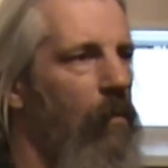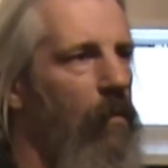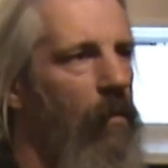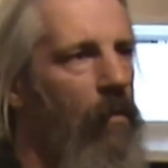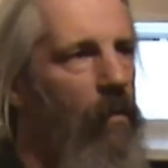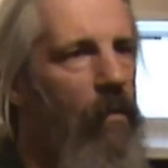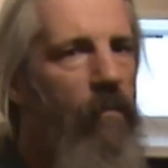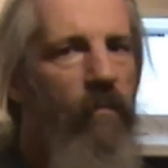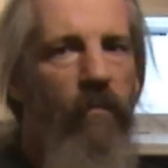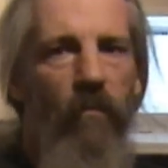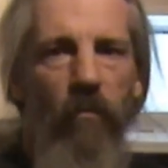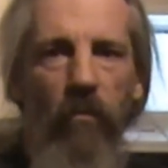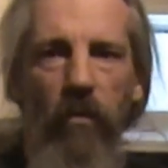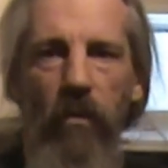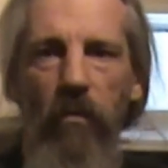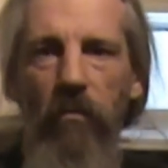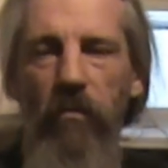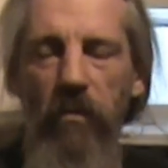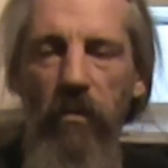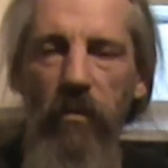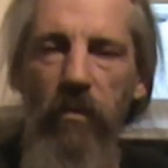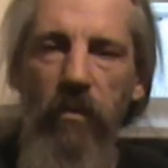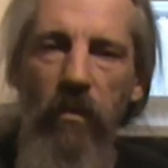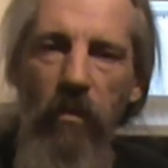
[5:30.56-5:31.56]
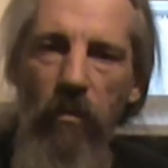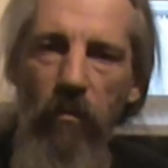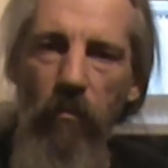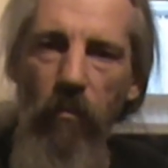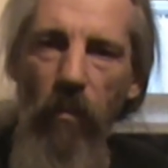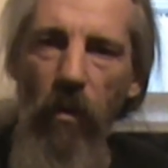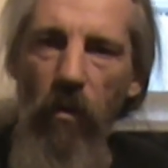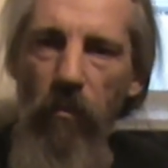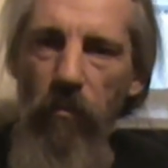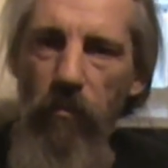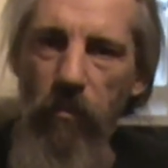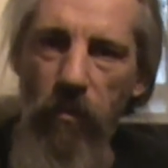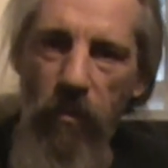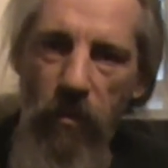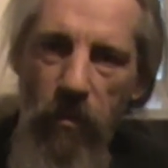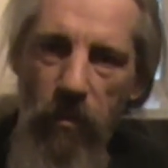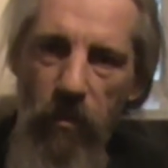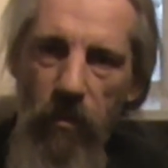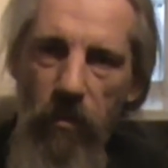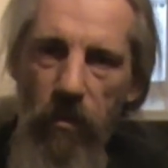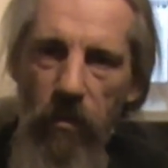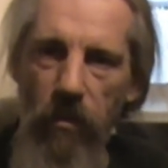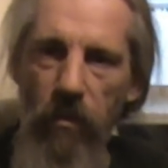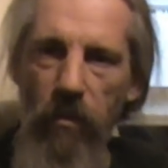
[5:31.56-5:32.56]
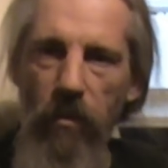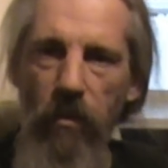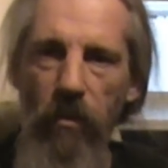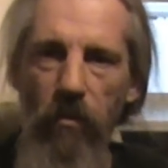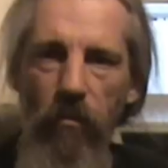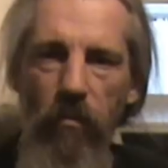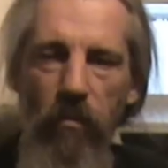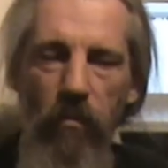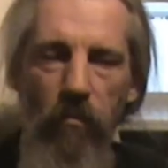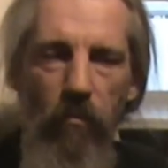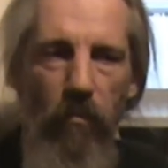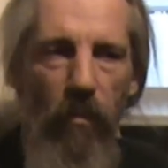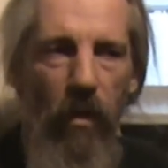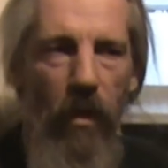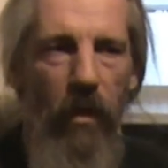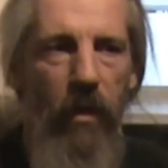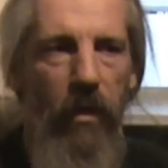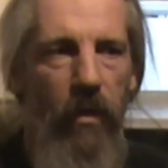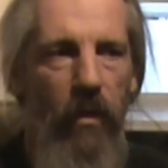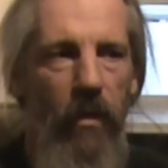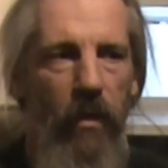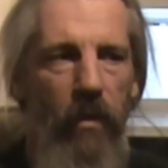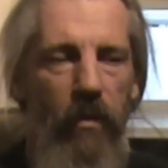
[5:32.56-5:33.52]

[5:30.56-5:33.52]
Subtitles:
If you're using a single malt, you can make